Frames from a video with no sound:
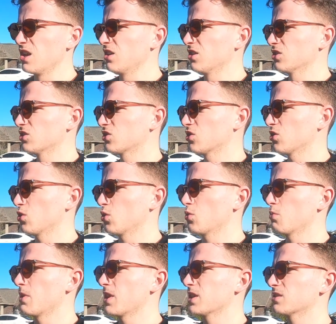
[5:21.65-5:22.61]
So
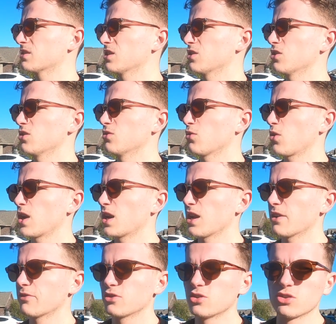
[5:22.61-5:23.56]
basically right
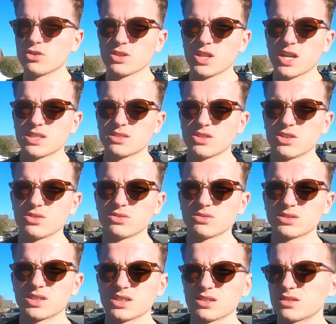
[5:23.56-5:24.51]
after you do your last coat,
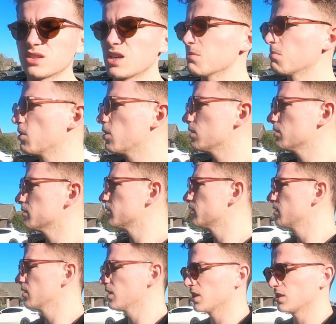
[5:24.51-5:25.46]
take the tape off
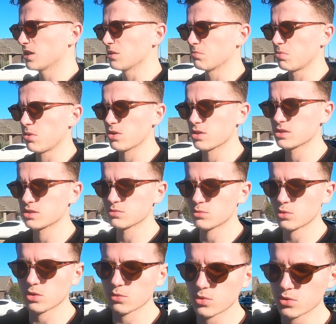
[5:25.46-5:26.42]
and then park it
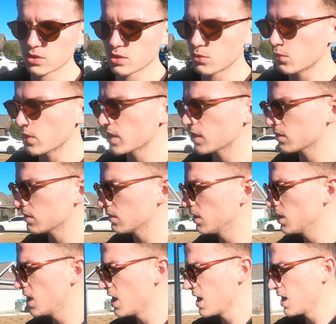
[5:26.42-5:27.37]
somewhere it won't get wet
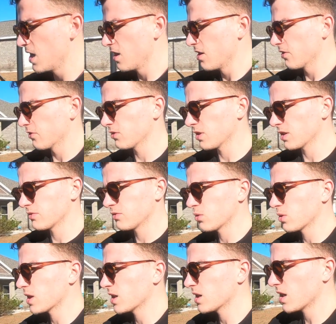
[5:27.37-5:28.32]
for like
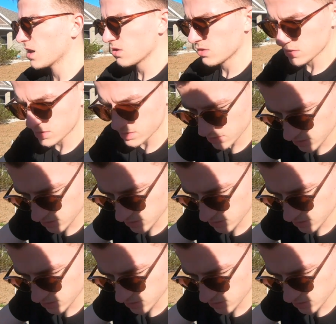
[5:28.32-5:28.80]
48 hours.